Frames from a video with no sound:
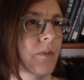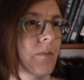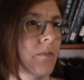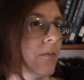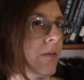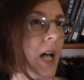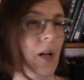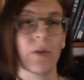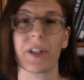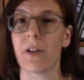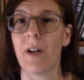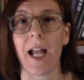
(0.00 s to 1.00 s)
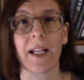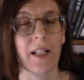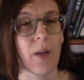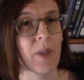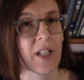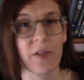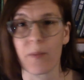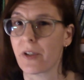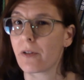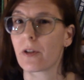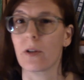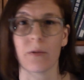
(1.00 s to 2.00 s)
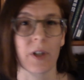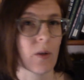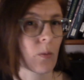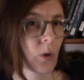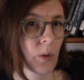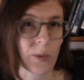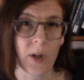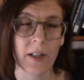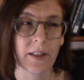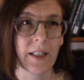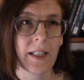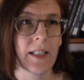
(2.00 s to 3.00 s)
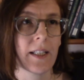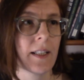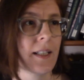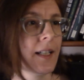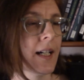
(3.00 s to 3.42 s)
not only your academics, but your career more broadly.